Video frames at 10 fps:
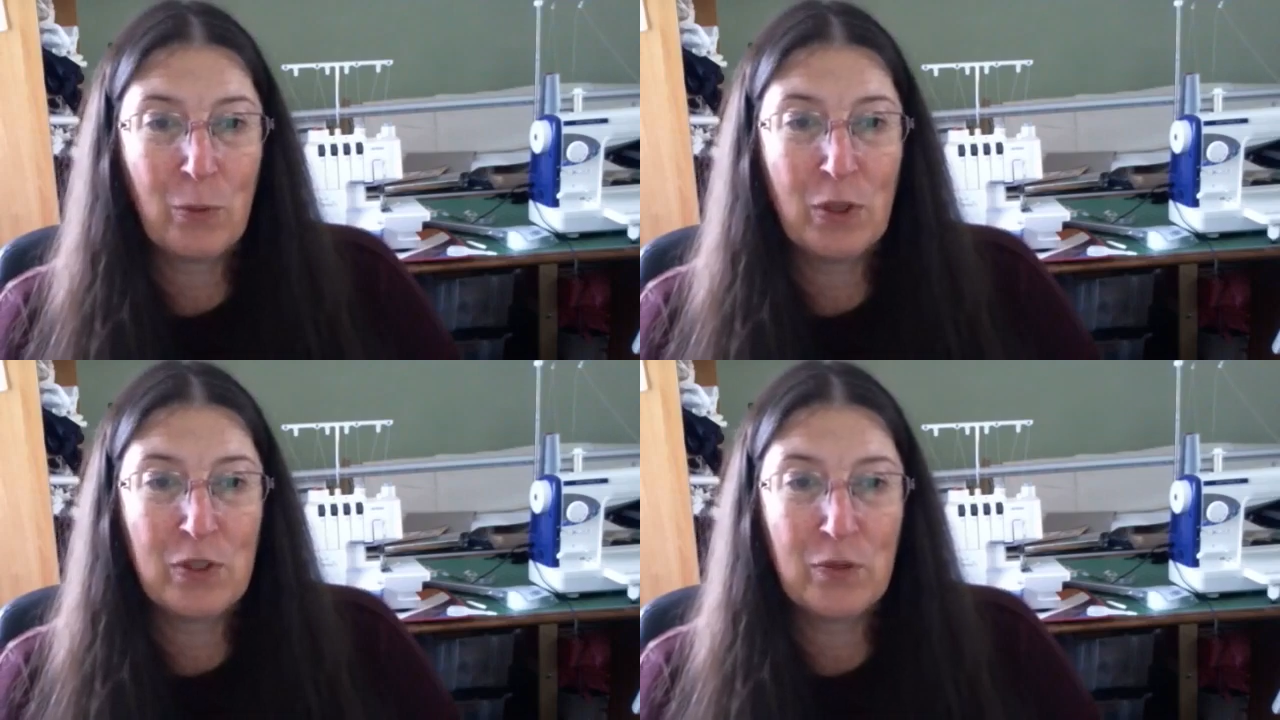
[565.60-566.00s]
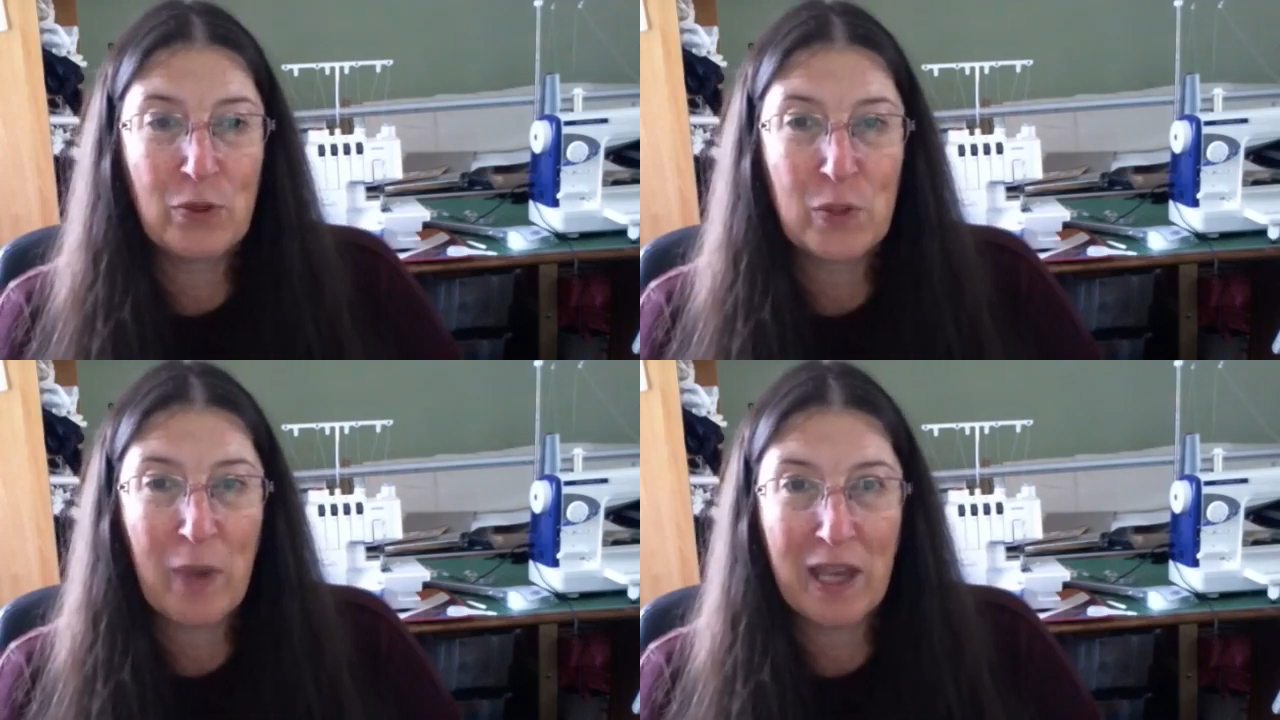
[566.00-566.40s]

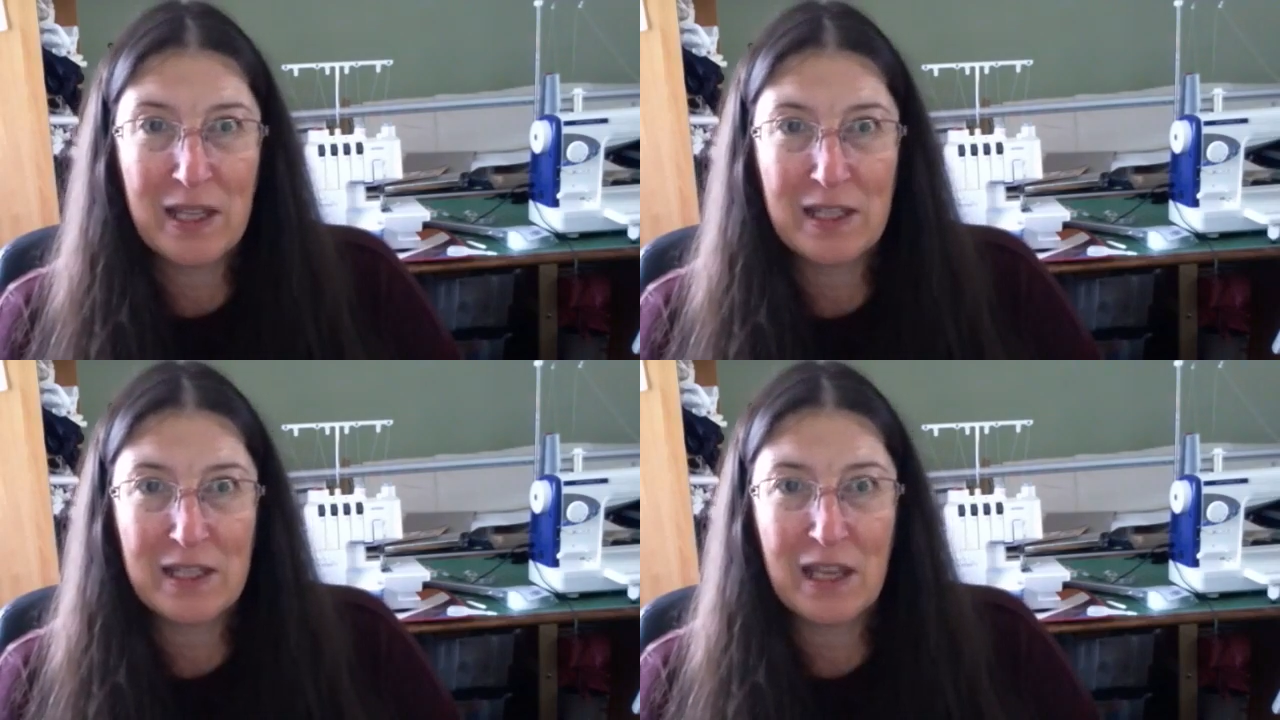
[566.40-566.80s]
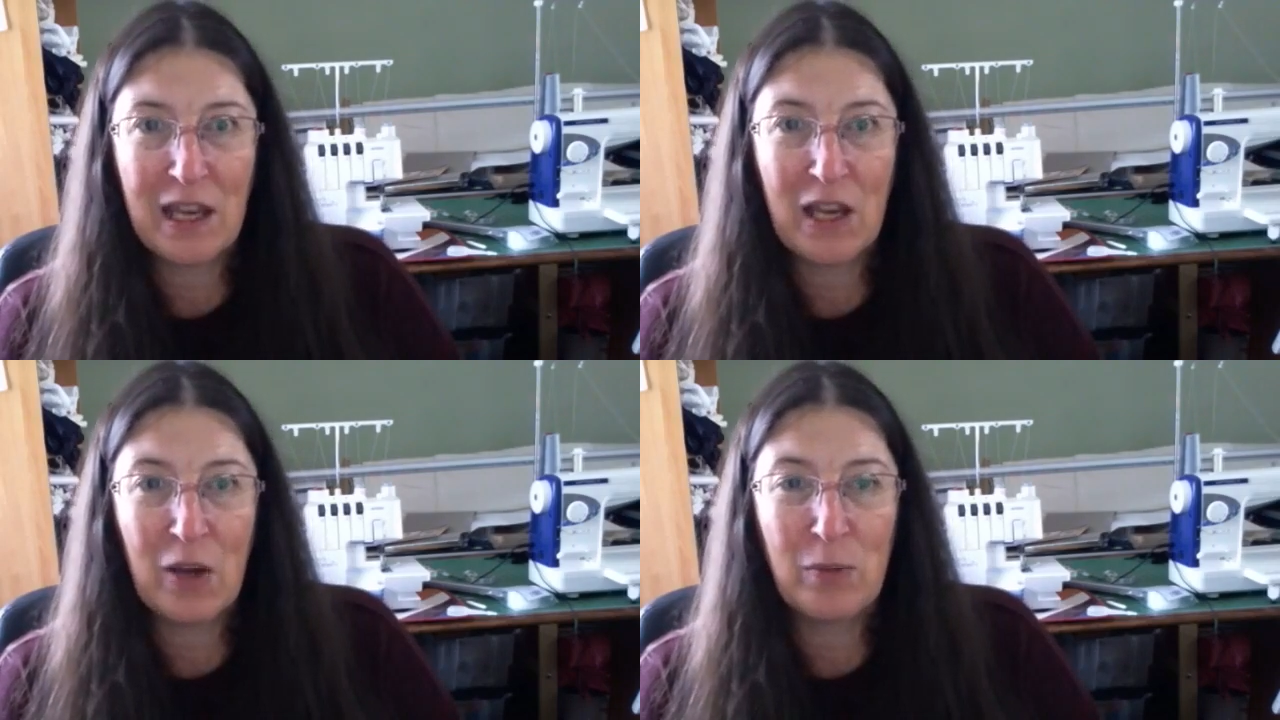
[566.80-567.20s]
wonderful space.
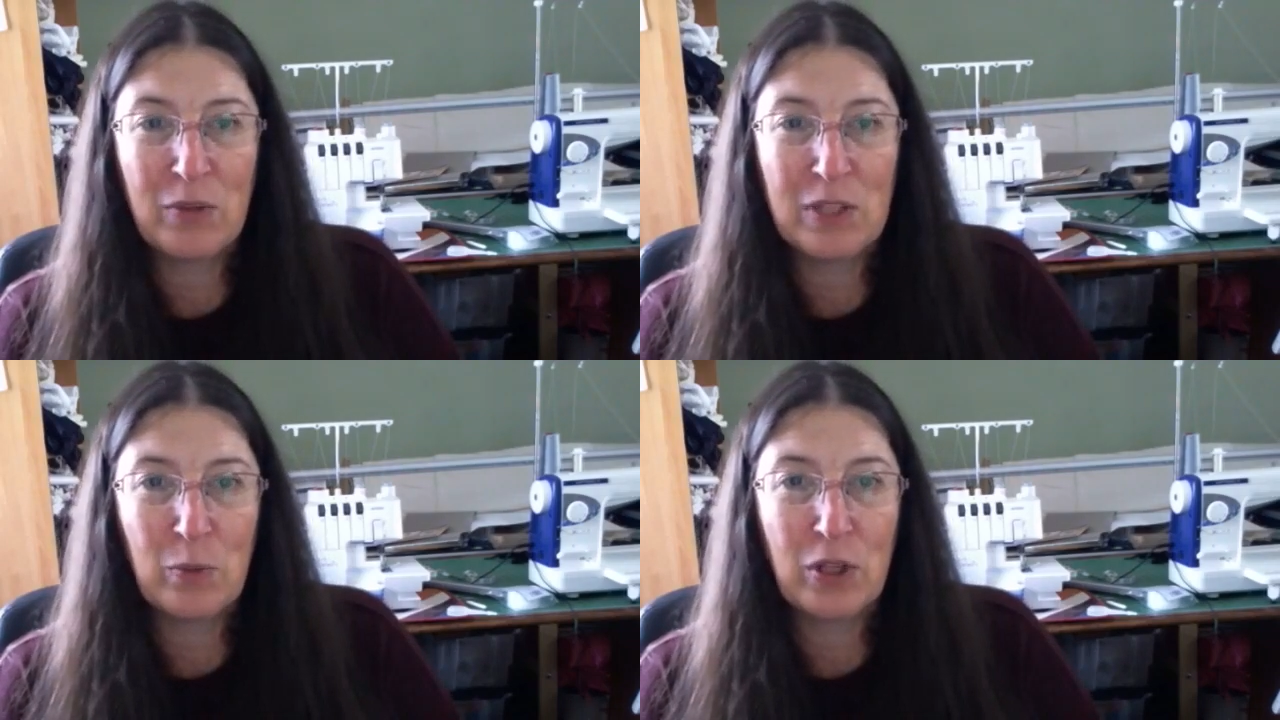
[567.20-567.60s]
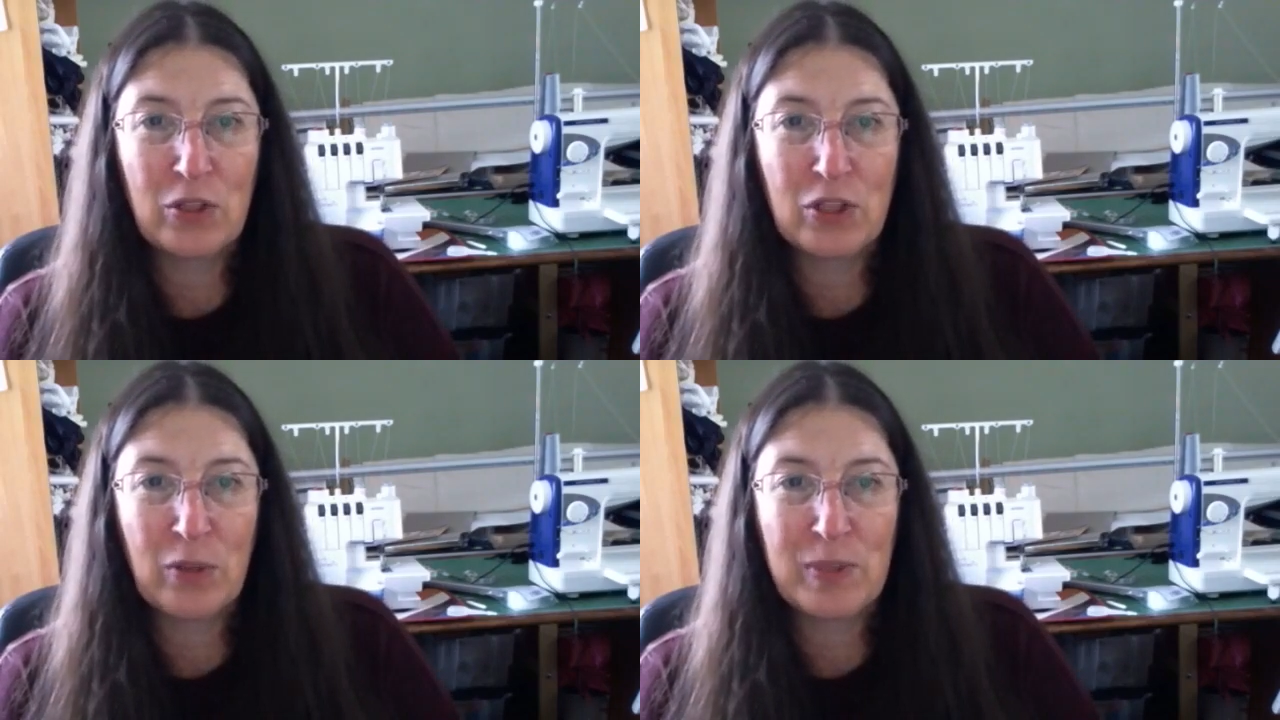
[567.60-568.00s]
Did
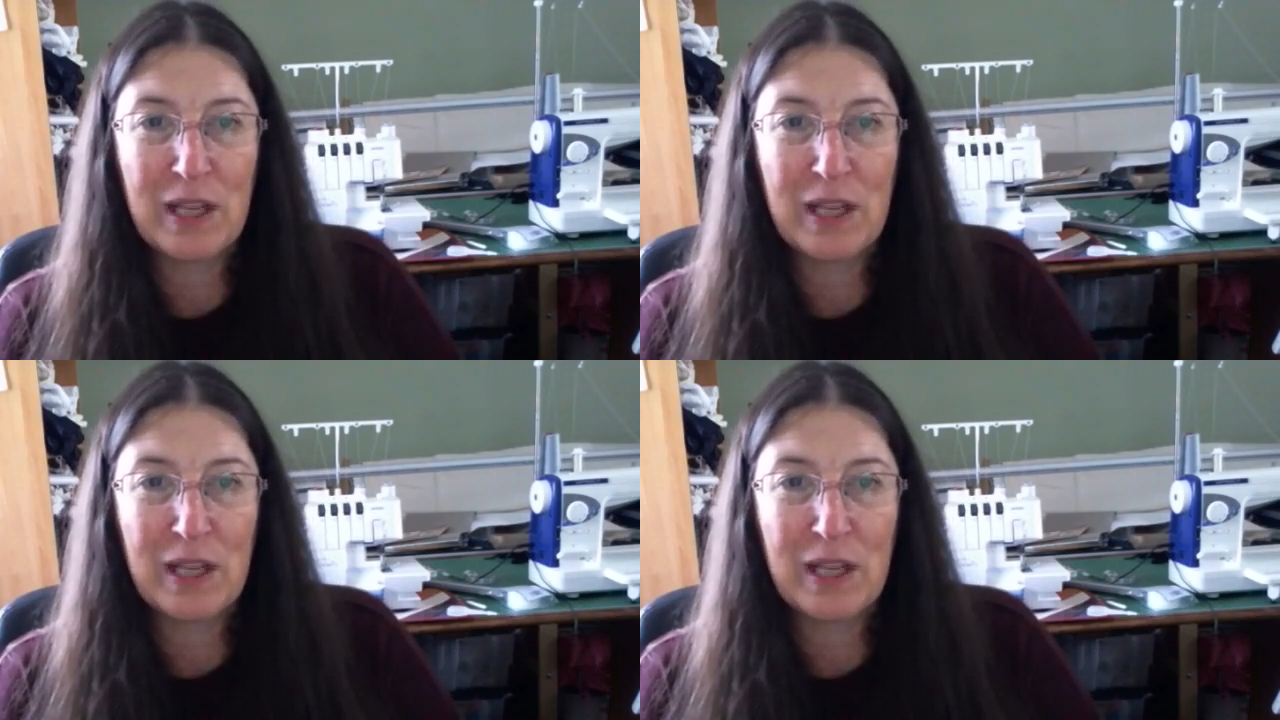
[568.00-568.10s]
workshops